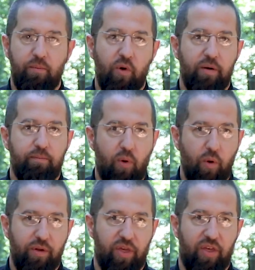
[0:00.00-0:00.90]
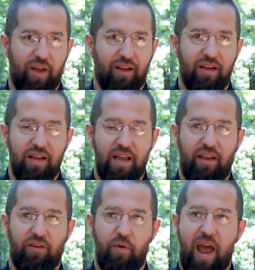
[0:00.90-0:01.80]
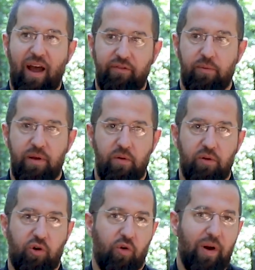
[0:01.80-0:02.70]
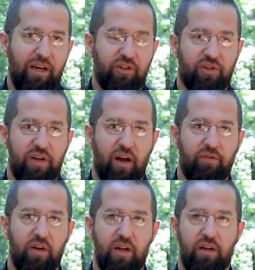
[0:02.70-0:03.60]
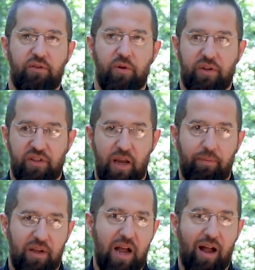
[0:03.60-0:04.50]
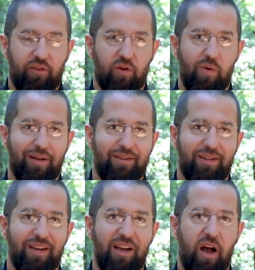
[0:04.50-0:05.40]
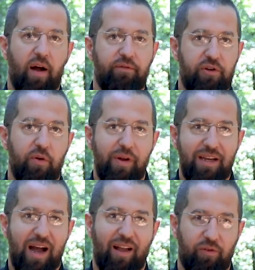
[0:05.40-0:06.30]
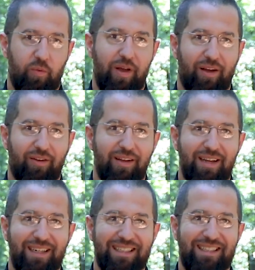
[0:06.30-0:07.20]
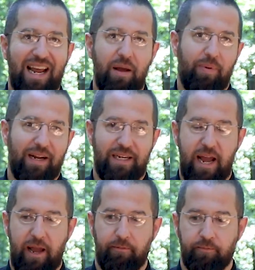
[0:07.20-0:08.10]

more important thing, is that we have to be courageous enough to accept the consequences of doing God's will day by day.